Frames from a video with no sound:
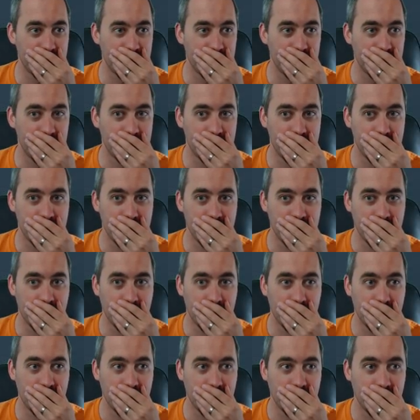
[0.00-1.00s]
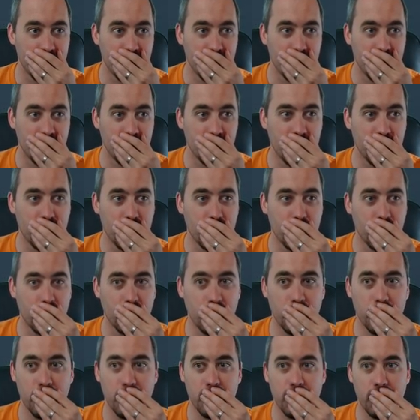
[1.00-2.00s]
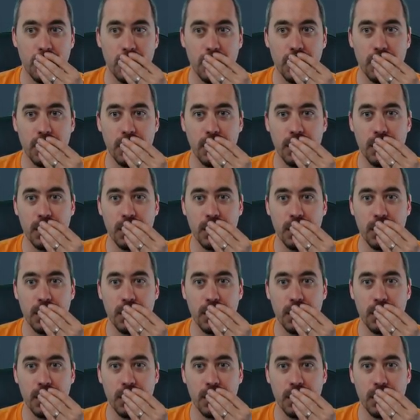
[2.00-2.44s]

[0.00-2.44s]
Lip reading: [no speech]